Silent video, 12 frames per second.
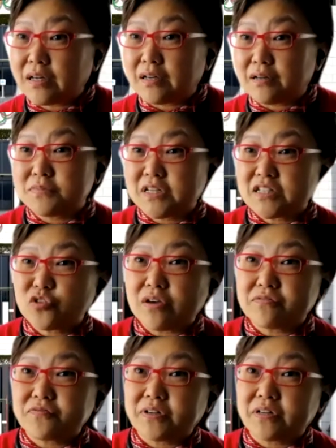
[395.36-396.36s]
just to
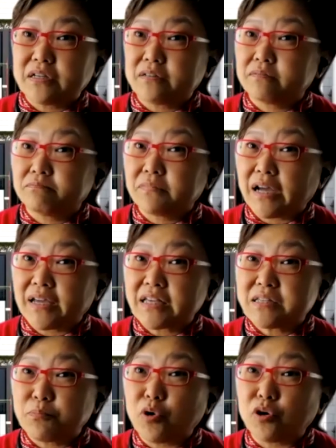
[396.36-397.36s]
have I
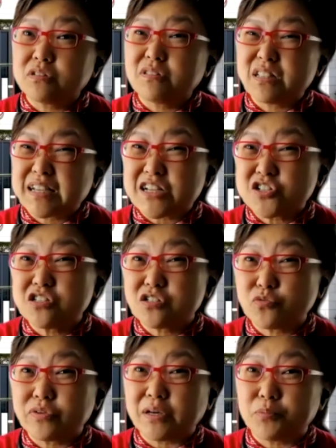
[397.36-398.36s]
guess important
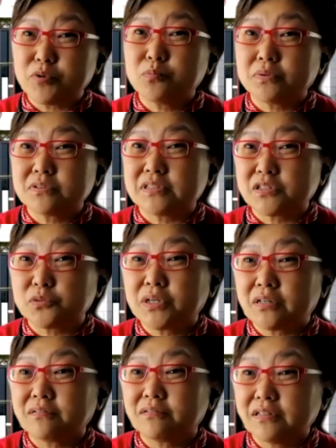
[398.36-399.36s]
discussions with their pupils as
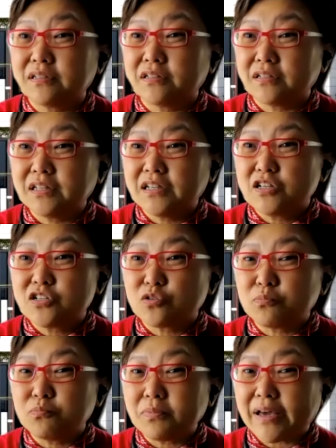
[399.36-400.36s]
well.
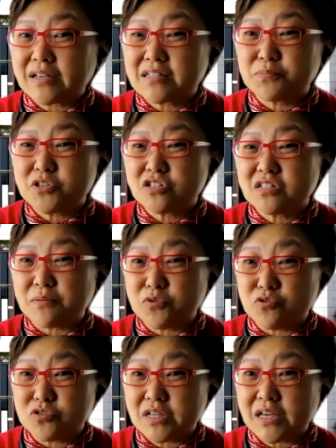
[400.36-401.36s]
So exhibitions and
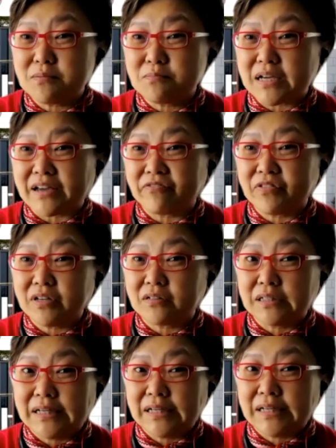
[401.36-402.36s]
museums, I
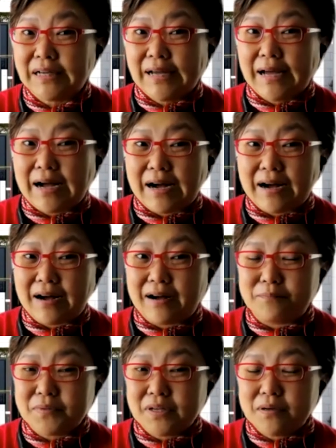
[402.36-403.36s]
feel,
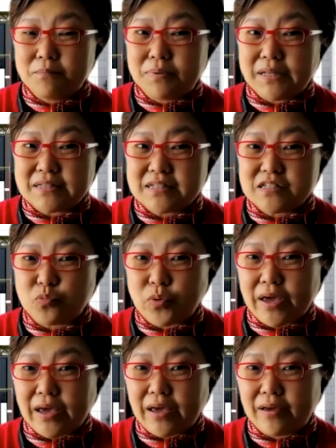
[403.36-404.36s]
are places
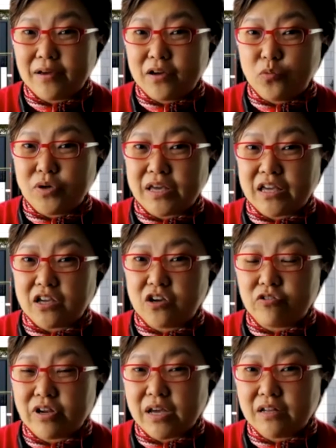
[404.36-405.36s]
where we can
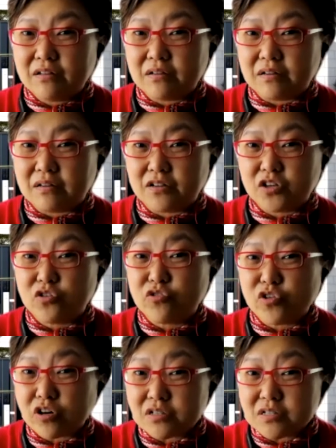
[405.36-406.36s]
create
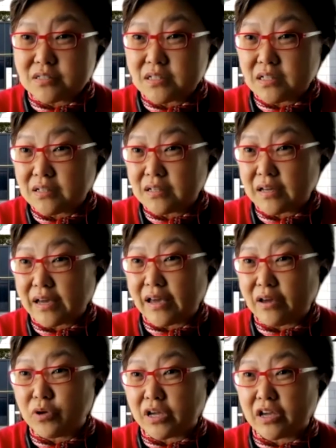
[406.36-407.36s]
curiosity,
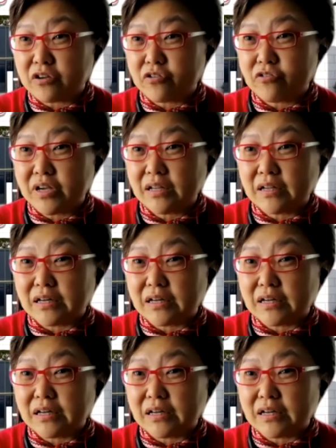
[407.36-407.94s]
and we can create